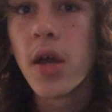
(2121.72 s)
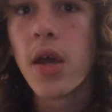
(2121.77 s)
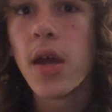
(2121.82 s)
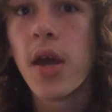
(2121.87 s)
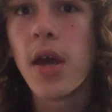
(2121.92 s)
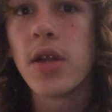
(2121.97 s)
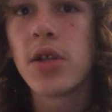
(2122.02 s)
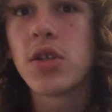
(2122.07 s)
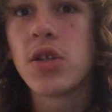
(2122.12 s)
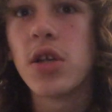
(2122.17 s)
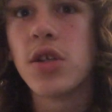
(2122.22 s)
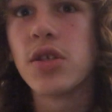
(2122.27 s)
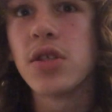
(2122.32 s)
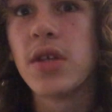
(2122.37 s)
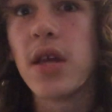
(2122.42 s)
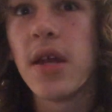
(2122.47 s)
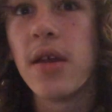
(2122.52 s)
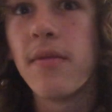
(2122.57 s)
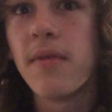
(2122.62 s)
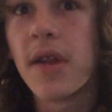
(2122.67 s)
It's just,
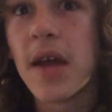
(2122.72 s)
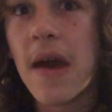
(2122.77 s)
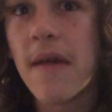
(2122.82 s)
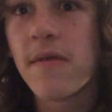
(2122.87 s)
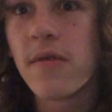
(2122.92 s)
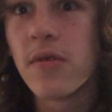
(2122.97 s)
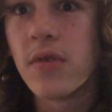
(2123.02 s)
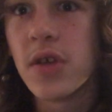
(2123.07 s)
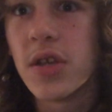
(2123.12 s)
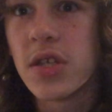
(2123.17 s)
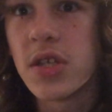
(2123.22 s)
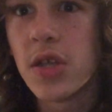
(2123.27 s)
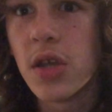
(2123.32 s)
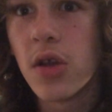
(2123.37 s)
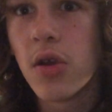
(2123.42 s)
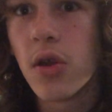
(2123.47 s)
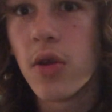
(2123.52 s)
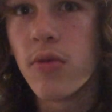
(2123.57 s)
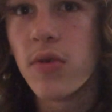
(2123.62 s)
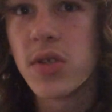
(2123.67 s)
even after this
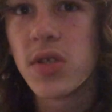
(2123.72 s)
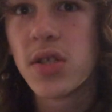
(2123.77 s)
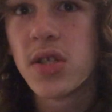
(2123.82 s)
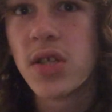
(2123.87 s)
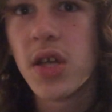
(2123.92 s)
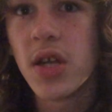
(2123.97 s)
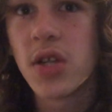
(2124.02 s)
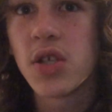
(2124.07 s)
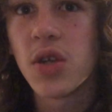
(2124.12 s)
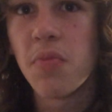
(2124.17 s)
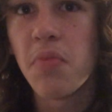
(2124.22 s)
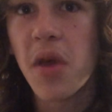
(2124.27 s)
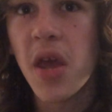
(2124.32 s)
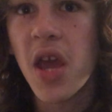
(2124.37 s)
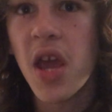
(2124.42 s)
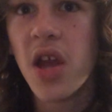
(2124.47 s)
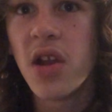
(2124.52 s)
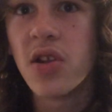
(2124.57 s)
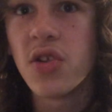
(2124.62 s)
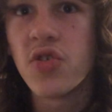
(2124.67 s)
year, it was such a
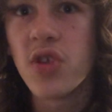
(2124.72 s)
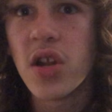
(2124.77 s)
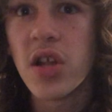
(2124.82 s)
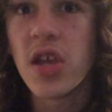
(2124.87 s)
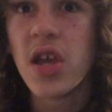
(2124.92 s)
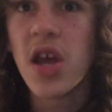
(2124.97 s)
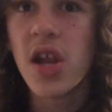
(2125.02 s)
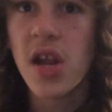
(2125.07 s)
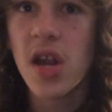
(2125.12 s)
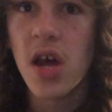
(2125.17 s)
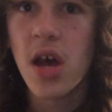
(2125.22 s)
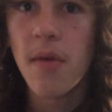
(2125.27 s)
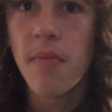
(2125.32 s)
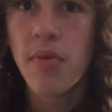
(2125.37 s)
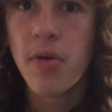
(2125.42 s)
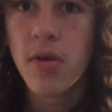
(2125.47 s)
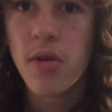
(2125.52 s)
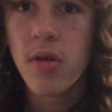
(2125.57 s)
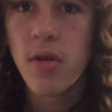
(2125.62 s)
pain to try to get it up.